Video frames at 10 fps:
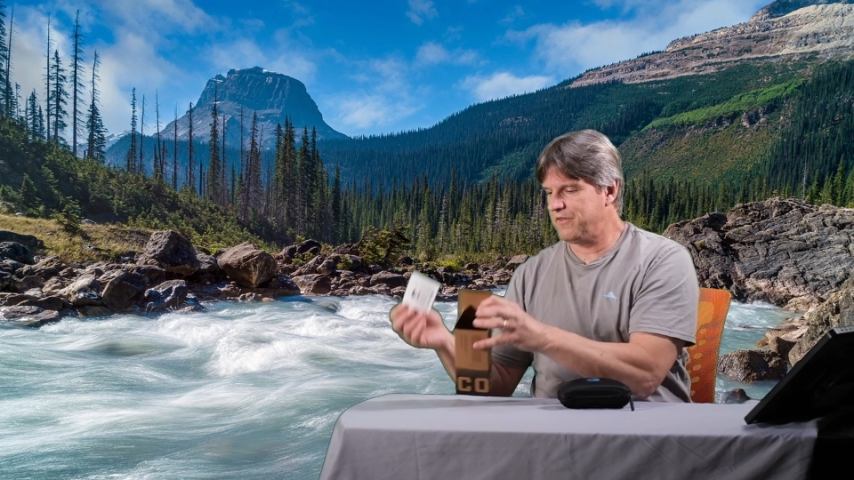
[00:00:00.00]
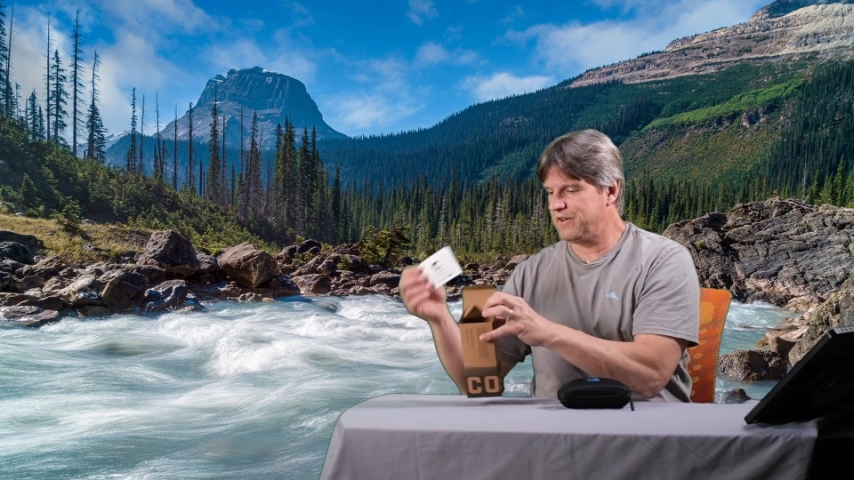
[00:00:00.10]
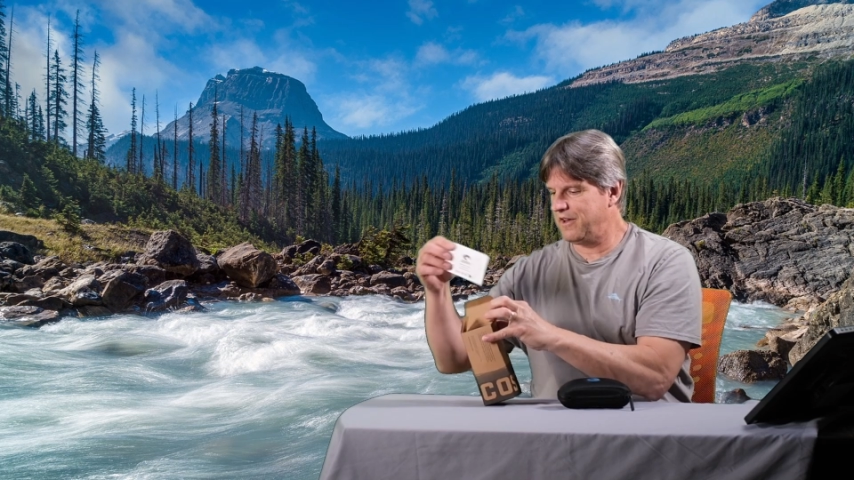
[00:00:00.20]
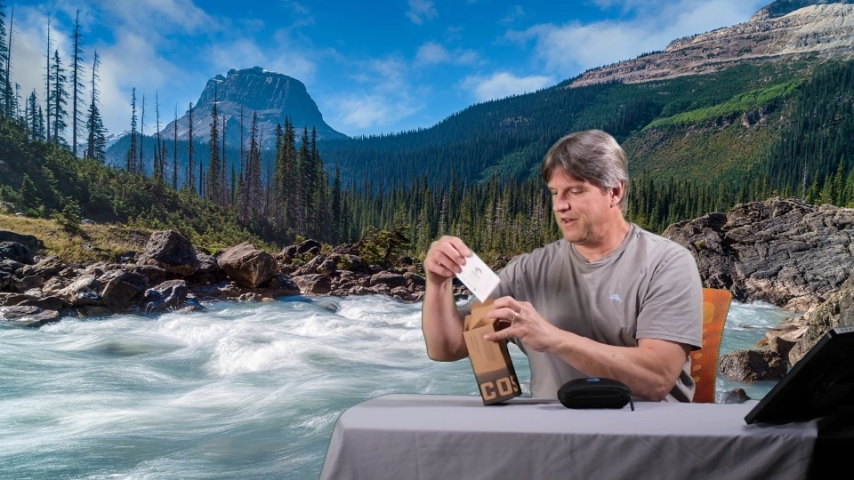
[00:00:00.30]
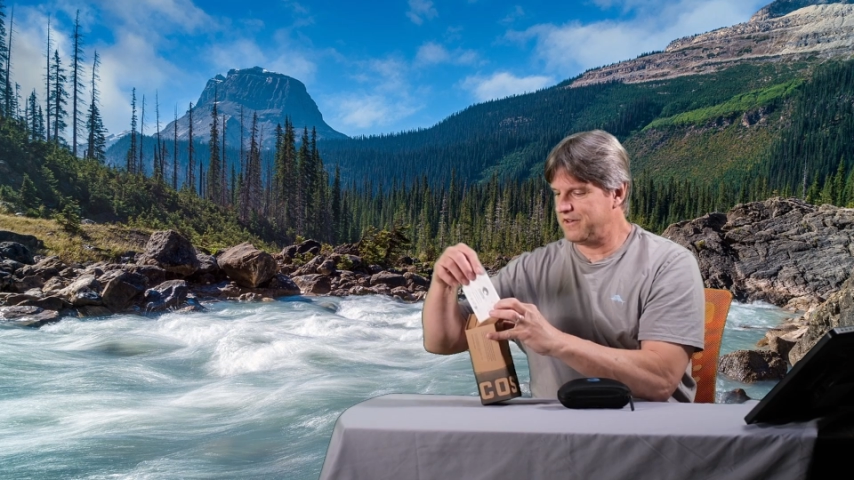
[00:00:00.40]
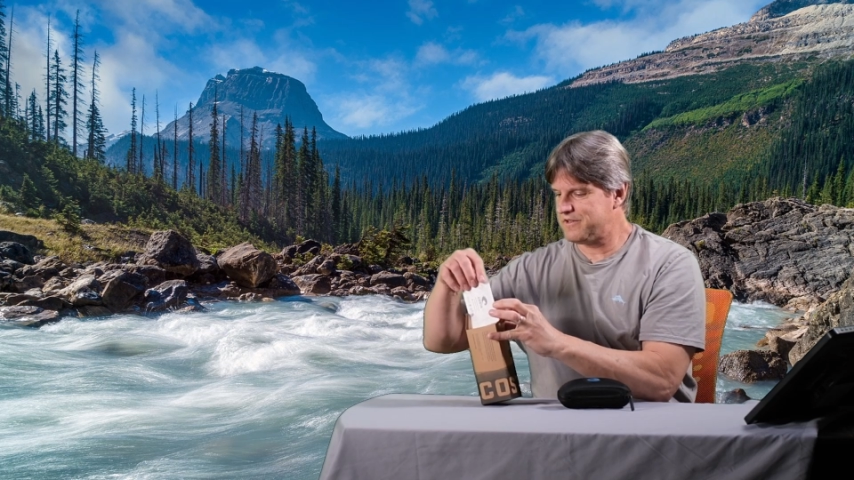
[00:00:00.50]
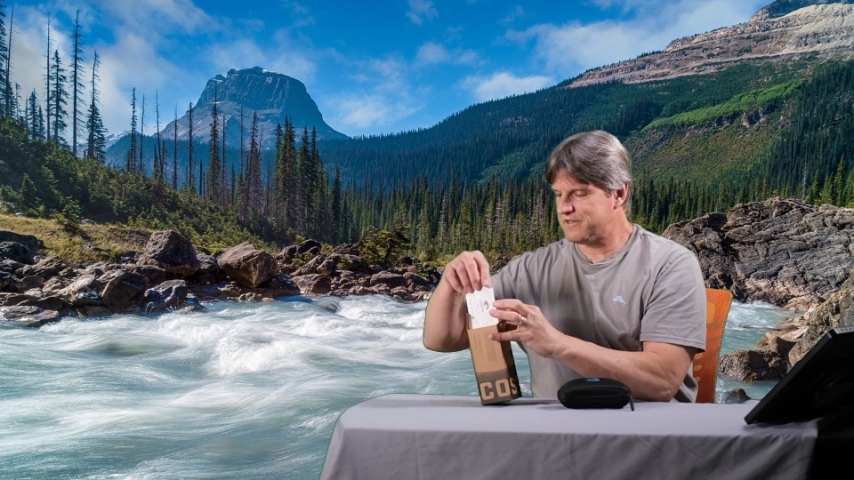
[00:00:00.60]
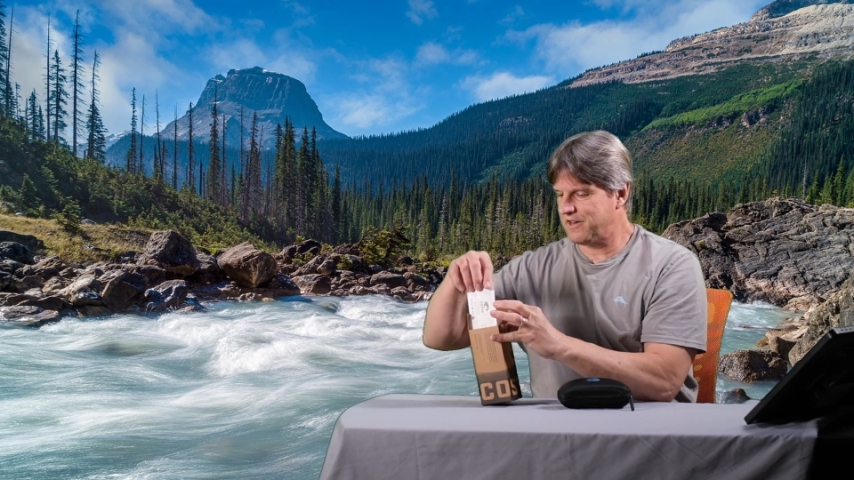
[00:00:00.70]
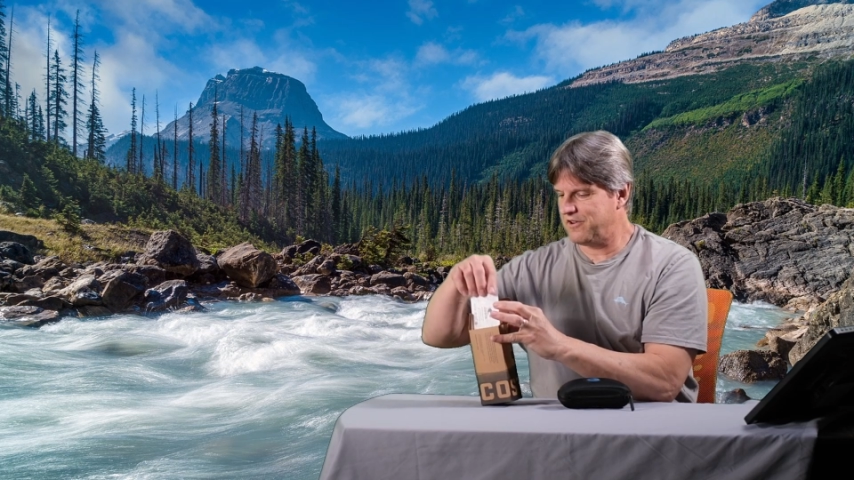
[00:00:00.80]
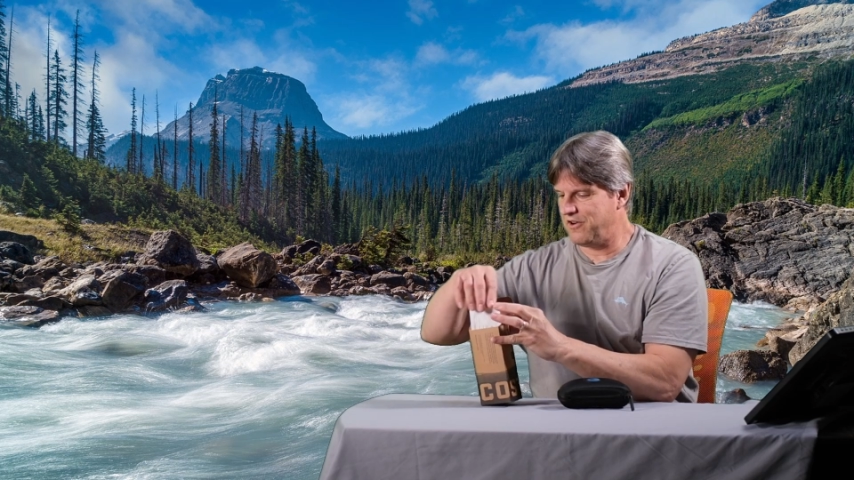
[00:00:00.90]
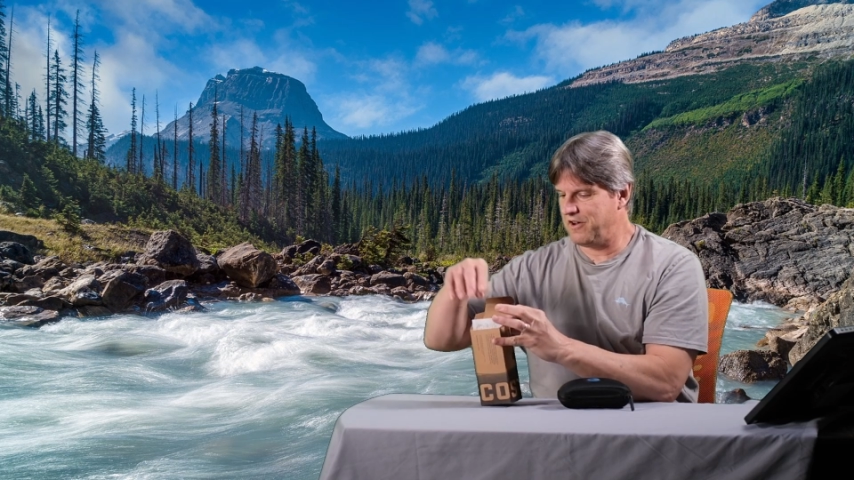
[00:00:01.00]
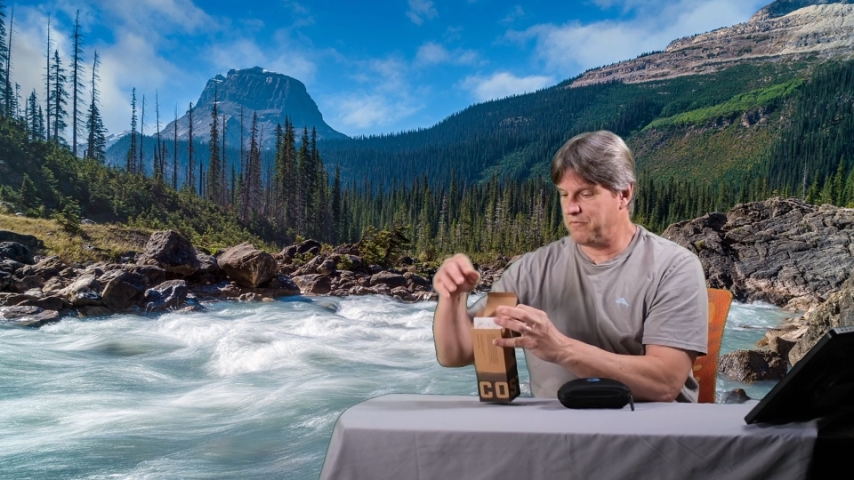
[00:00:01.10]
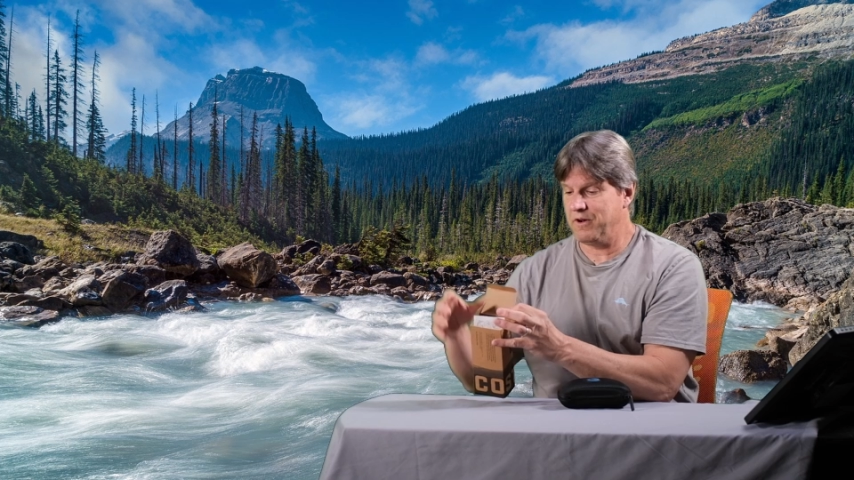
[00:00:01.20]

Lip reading: and stick on,